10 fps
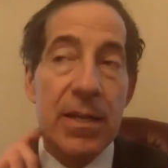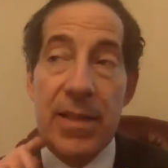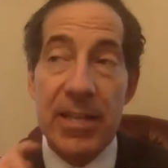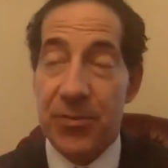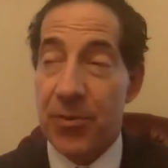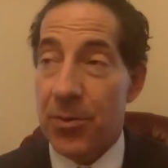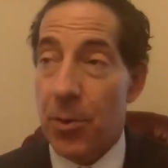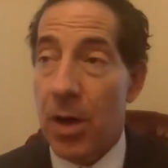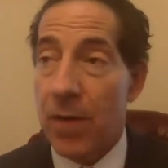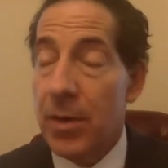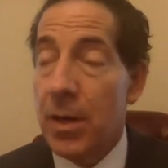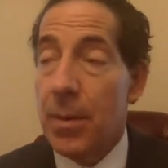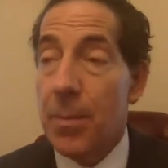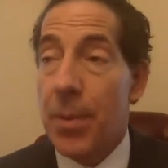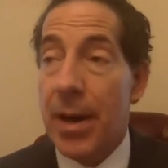that's further off.
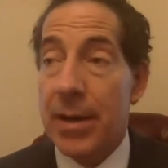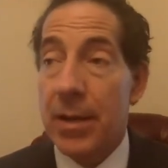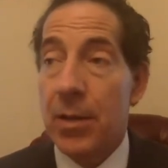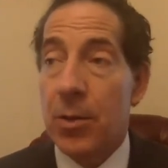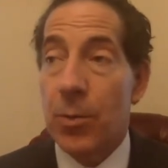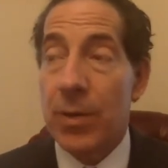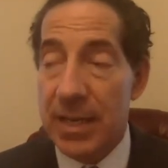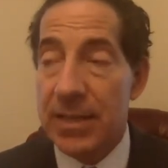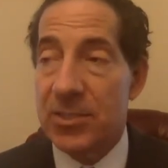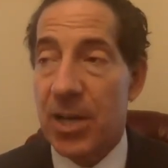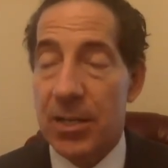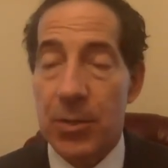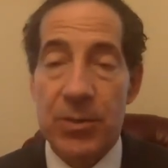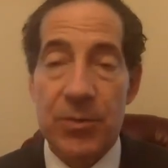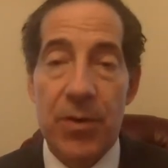But we need the John
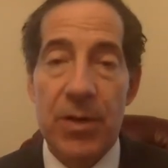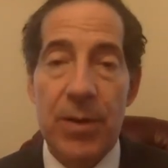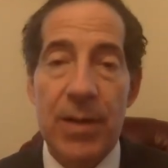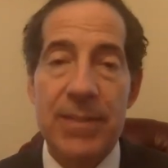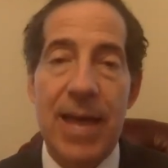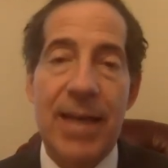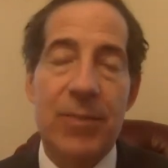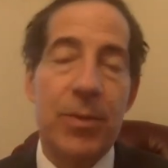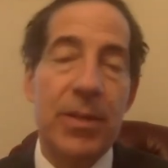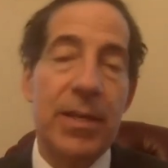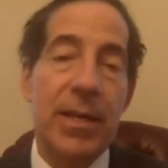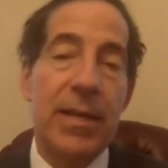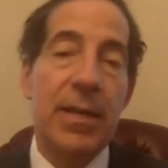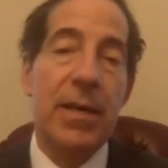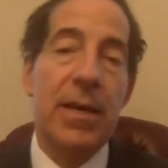Lewis Voting Rights Act. We
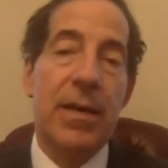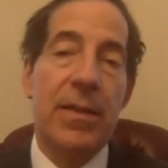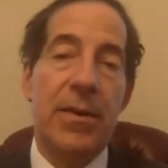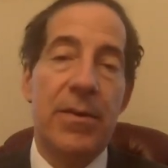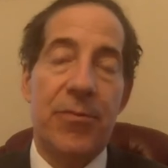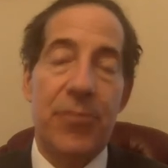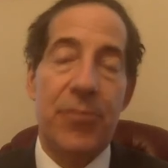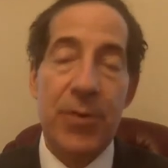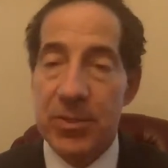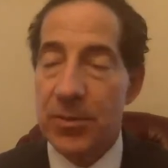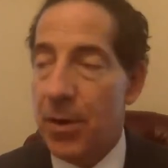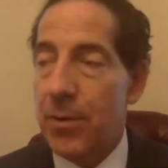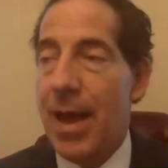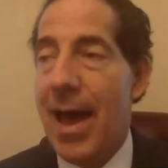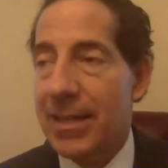need the Freedom to
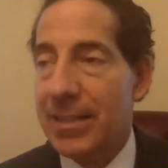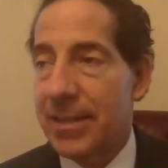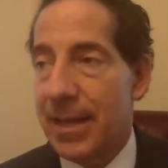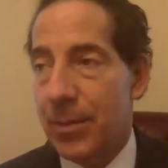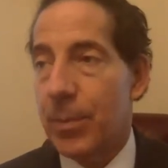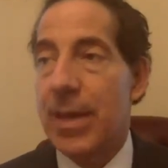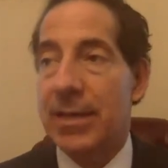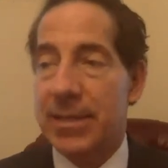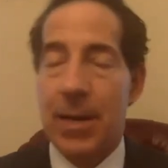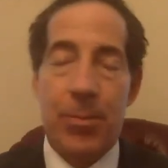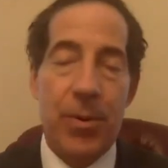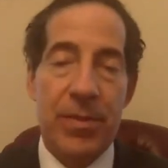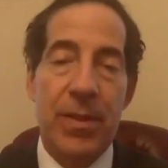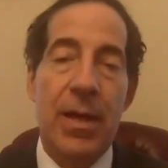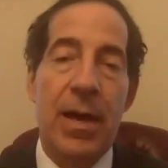Vote Act that we ended up with
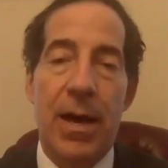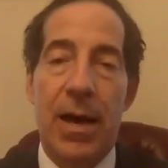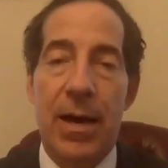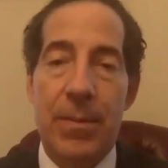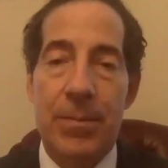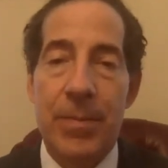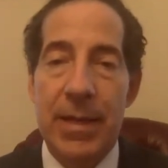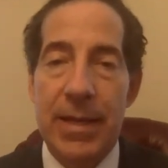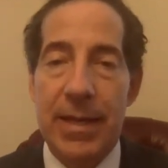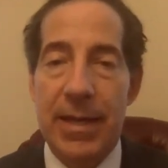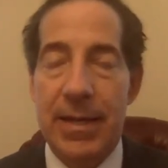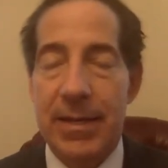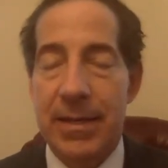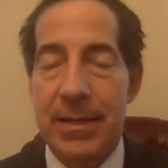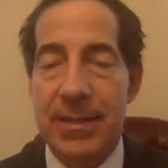
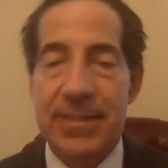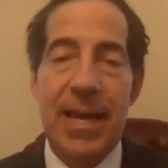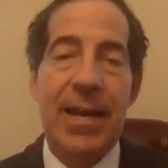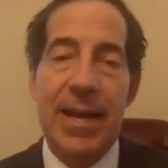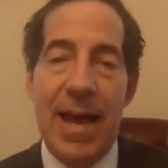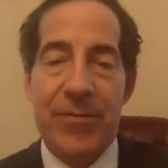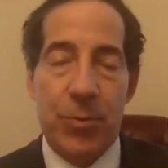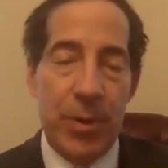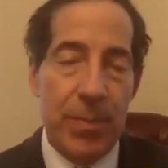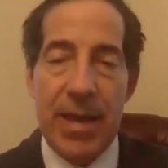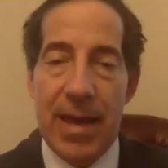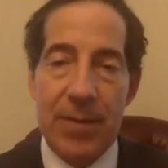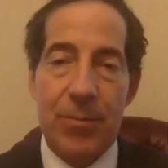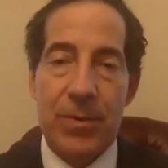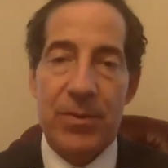in the Senate after we
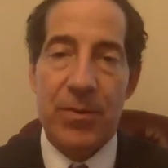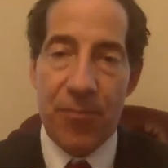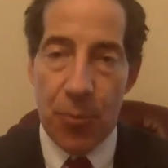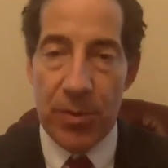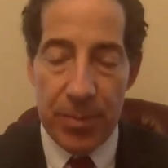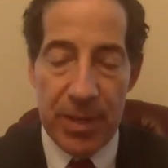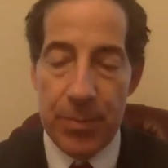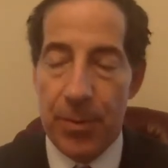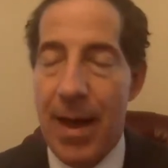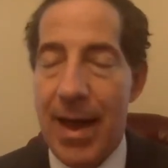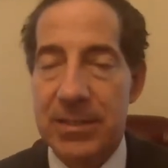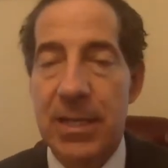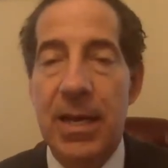began with the For the People Act